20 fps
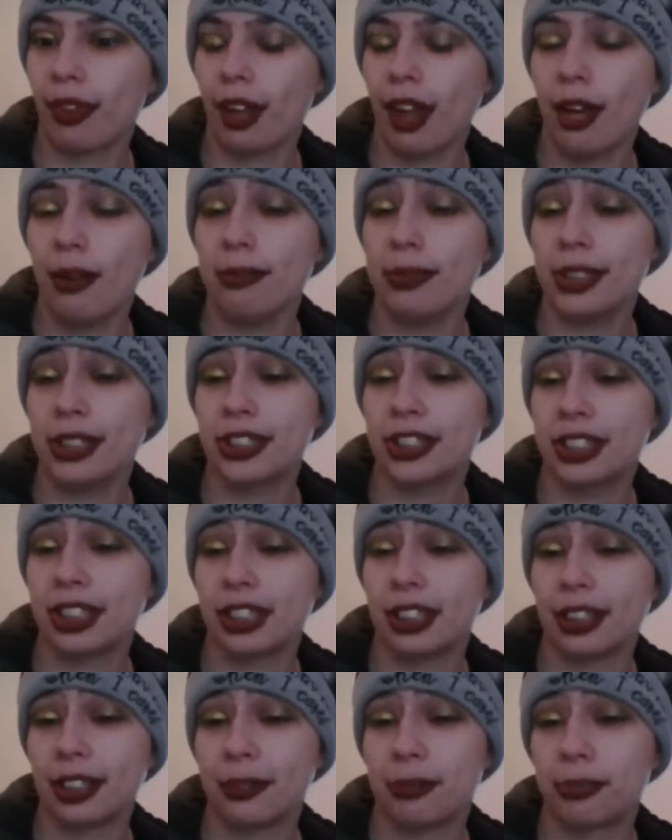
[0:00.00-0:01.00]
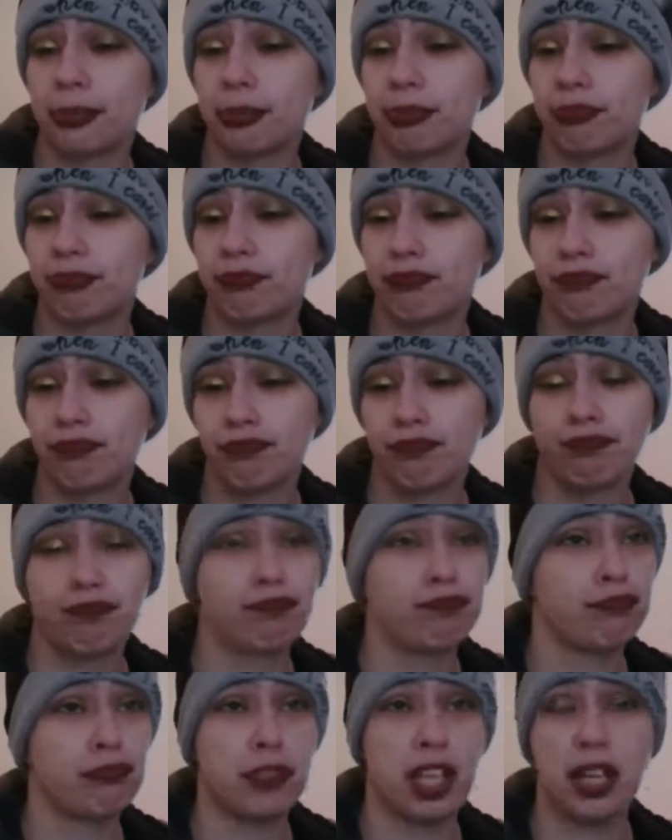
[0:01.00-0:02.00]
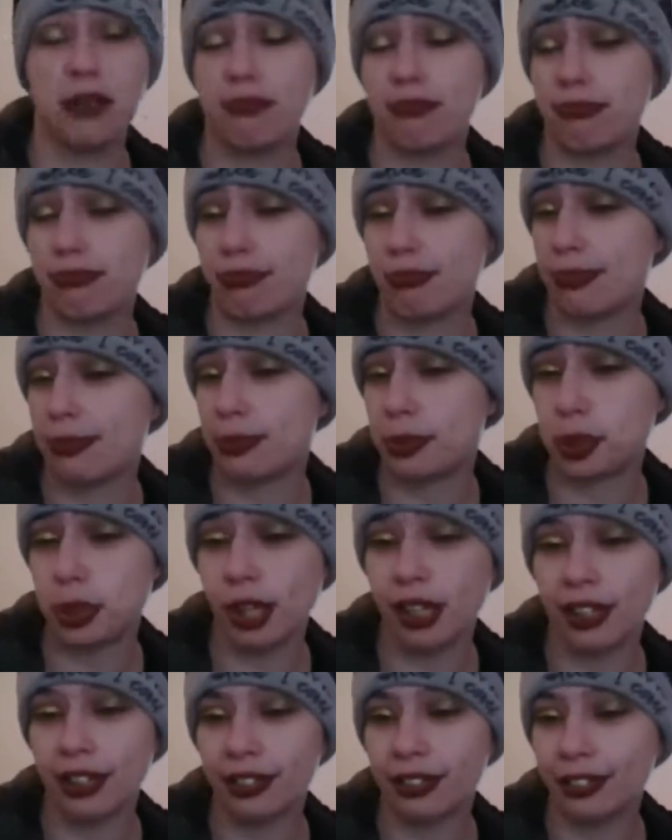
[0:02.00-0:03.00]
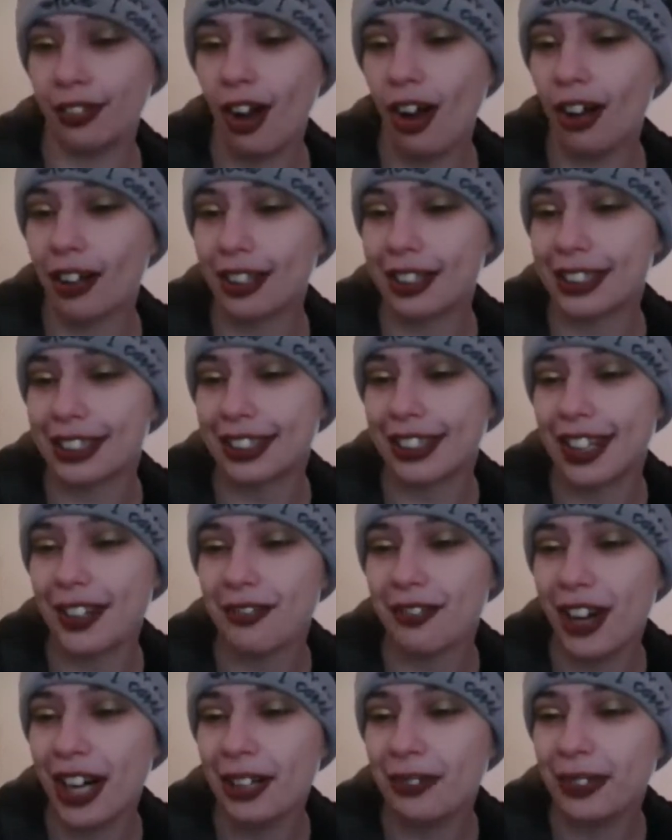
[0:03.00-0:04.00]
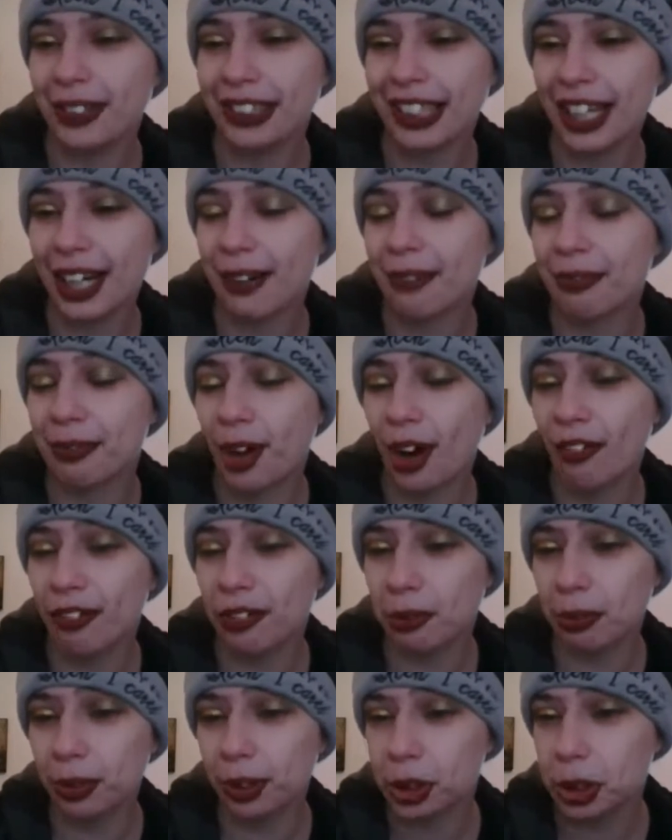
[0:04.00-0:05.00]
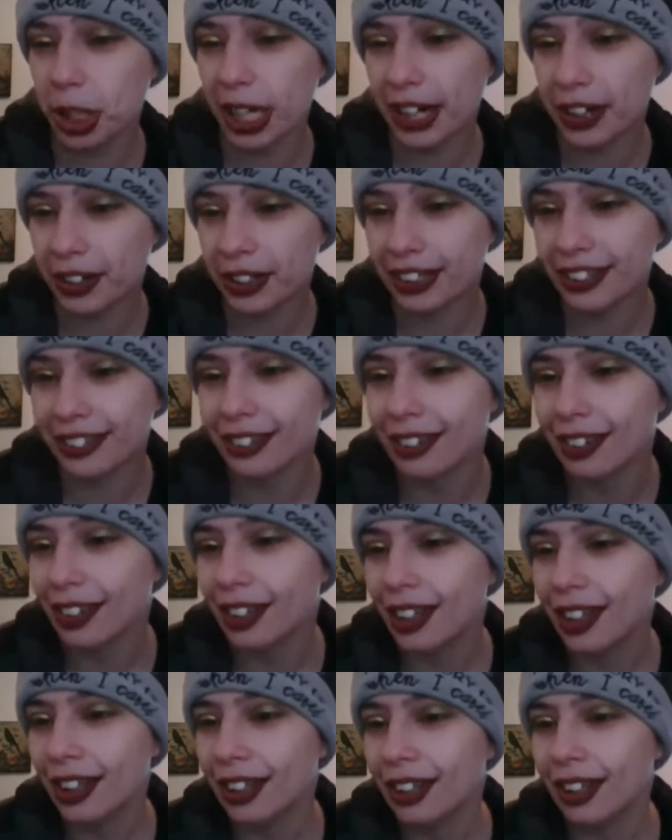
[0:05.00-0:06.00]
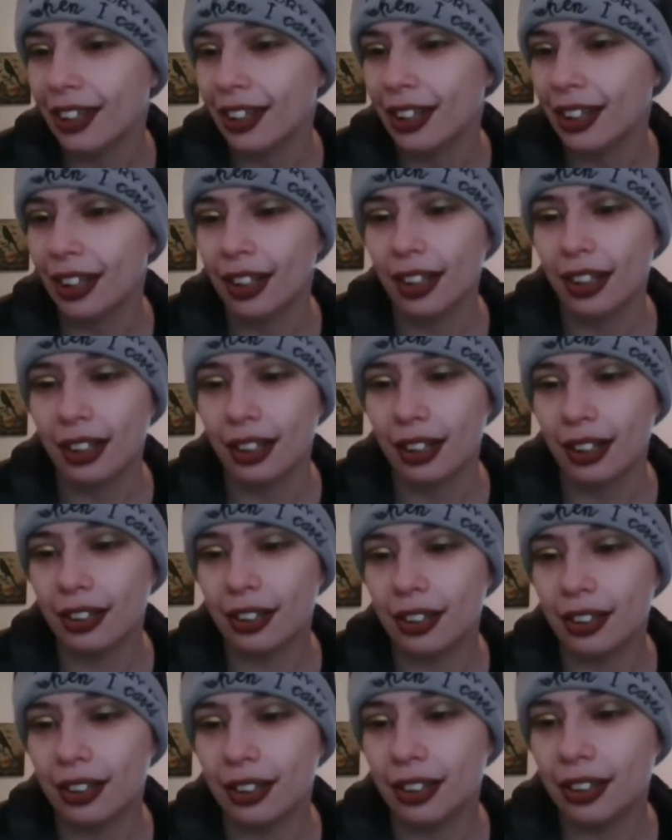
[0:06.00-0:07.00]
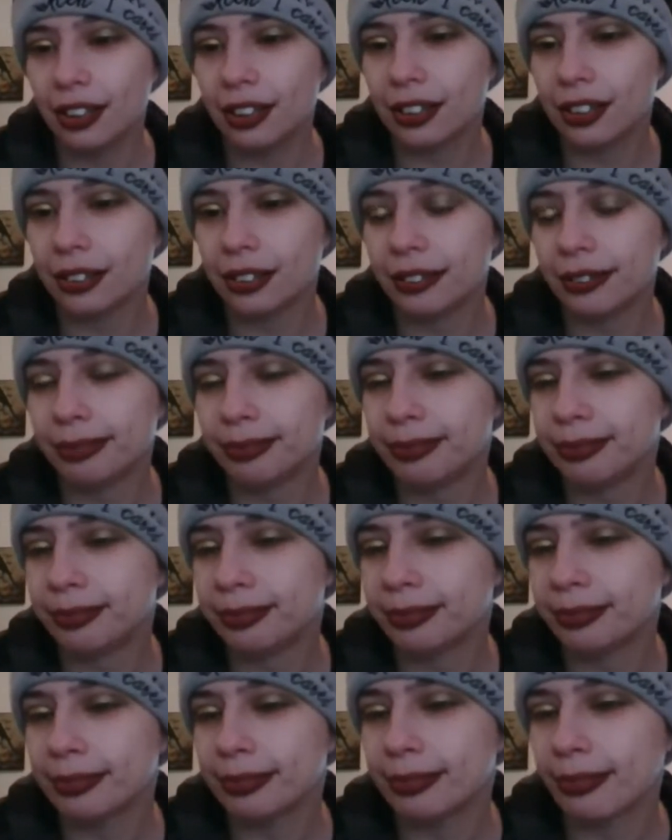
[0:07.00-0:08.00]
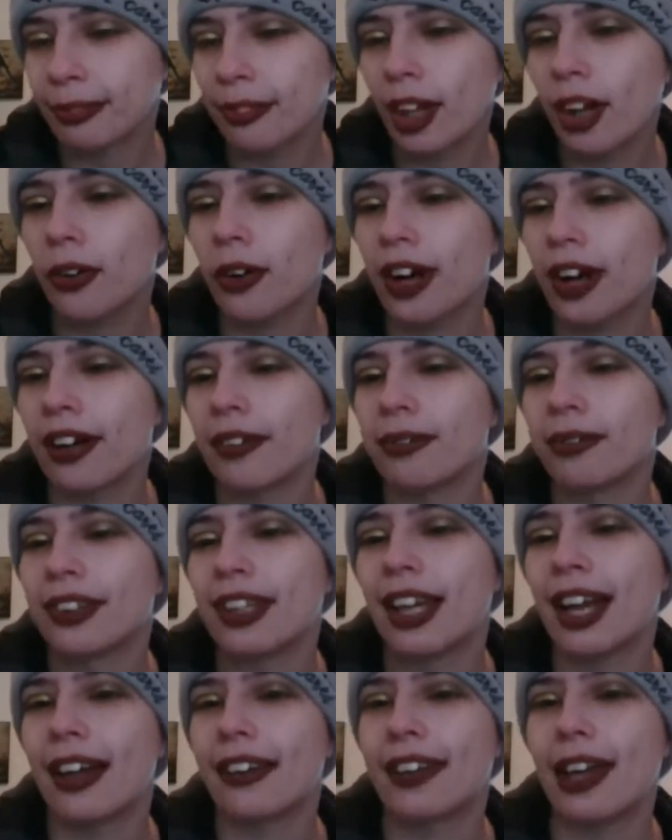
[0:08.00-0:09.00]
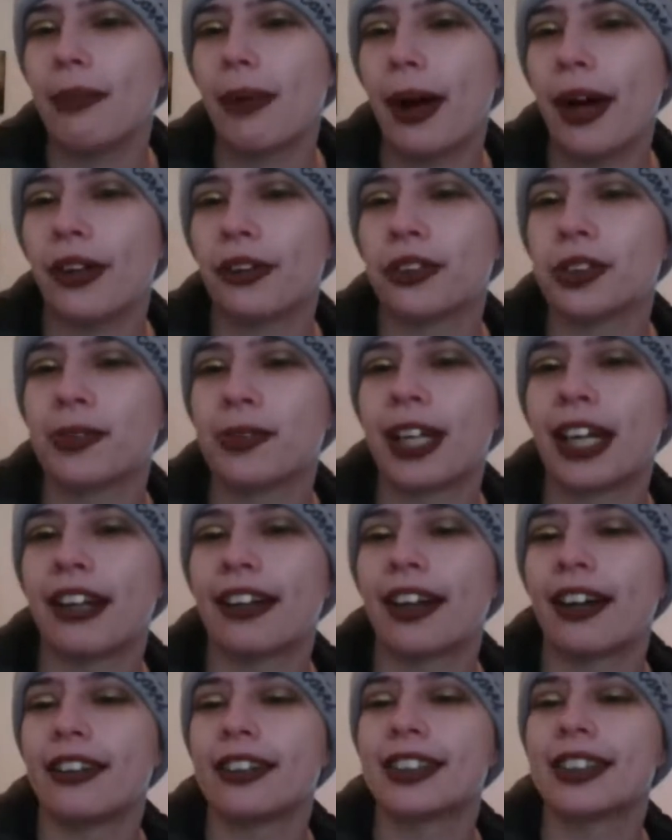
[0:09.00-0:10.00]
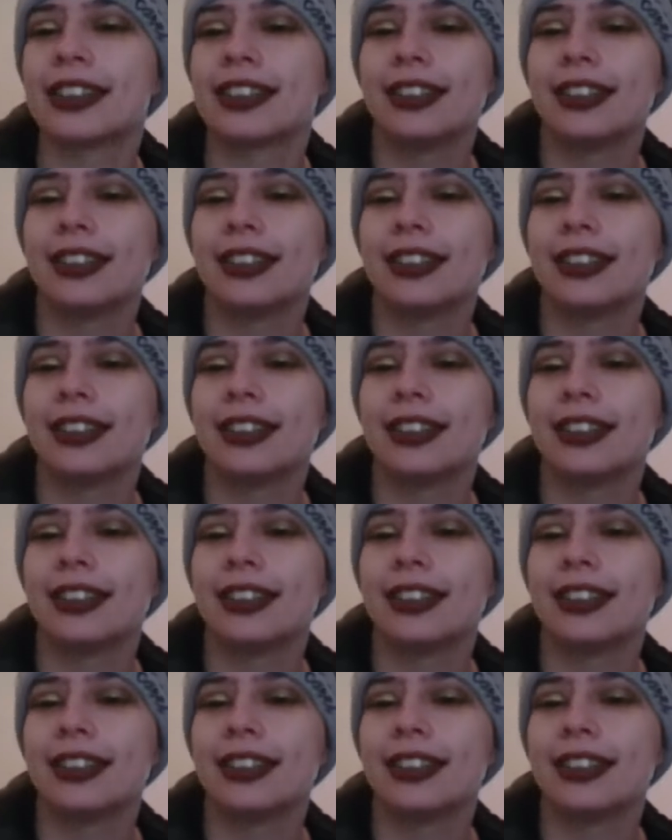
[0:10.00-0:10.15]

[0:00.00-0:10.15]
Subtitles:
I'm just gonna keep trucking along until I find one that I'm comfortable sharing. Um. Okay. Yeah, that bothers me. I guess.